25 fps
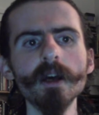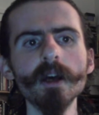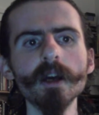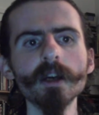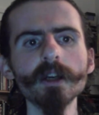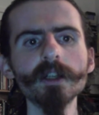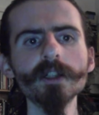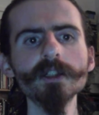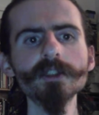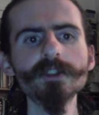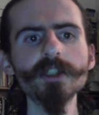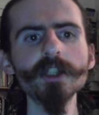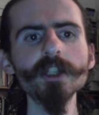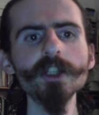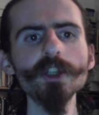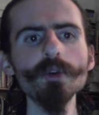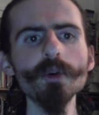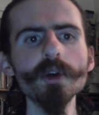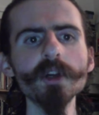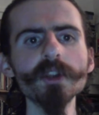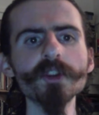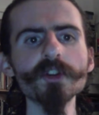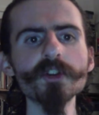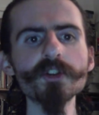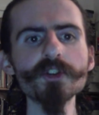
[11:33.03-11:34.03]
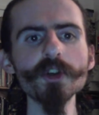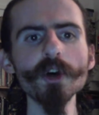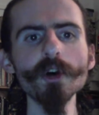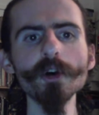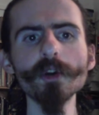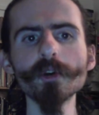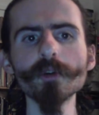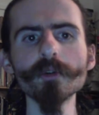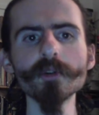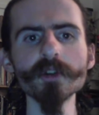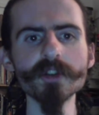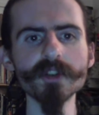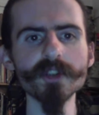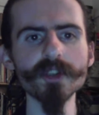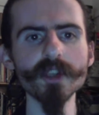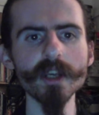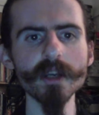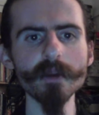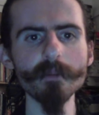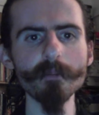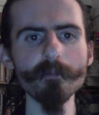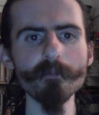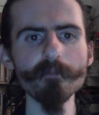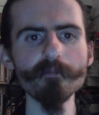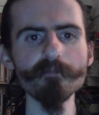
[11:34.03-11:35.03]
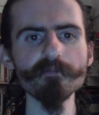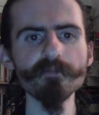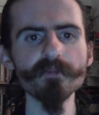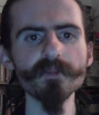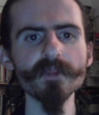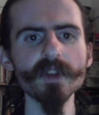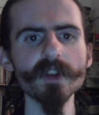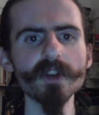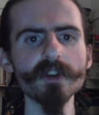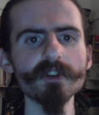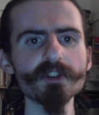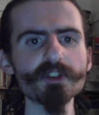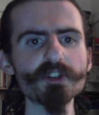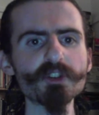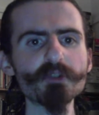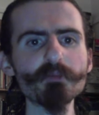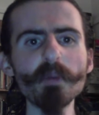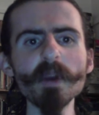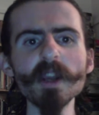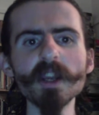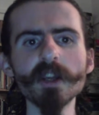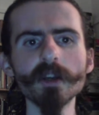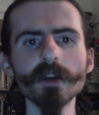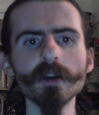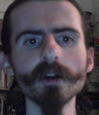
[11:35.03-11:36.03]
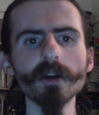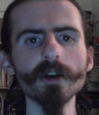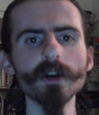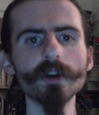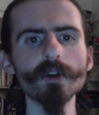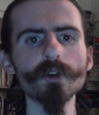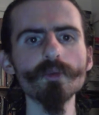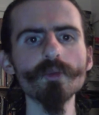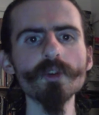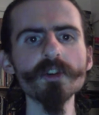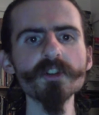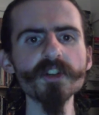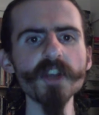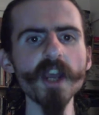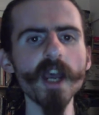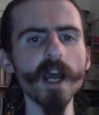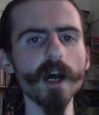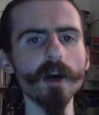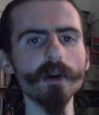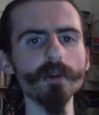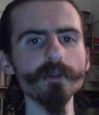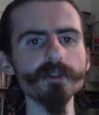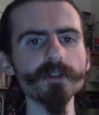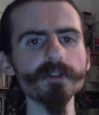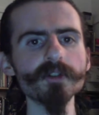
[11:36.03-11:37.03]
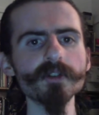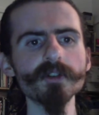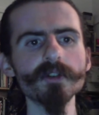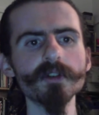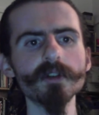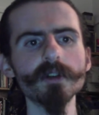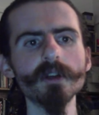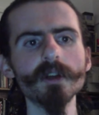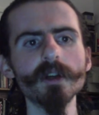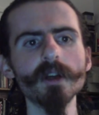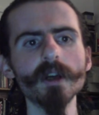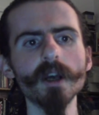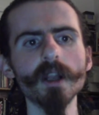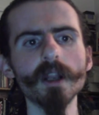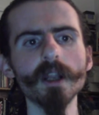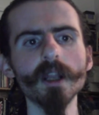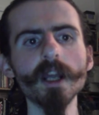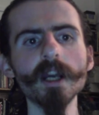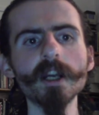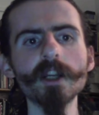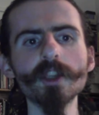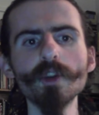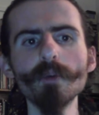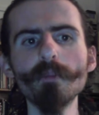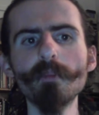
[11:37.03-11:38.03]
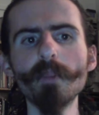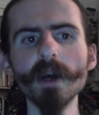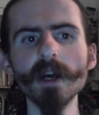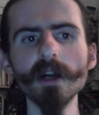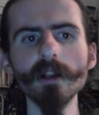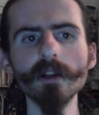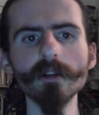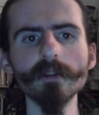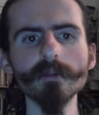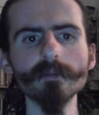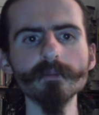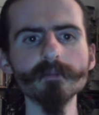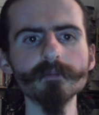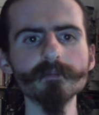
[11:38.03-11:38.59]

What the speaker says: Continuing the sonorous theme, speak, resound, like the bell,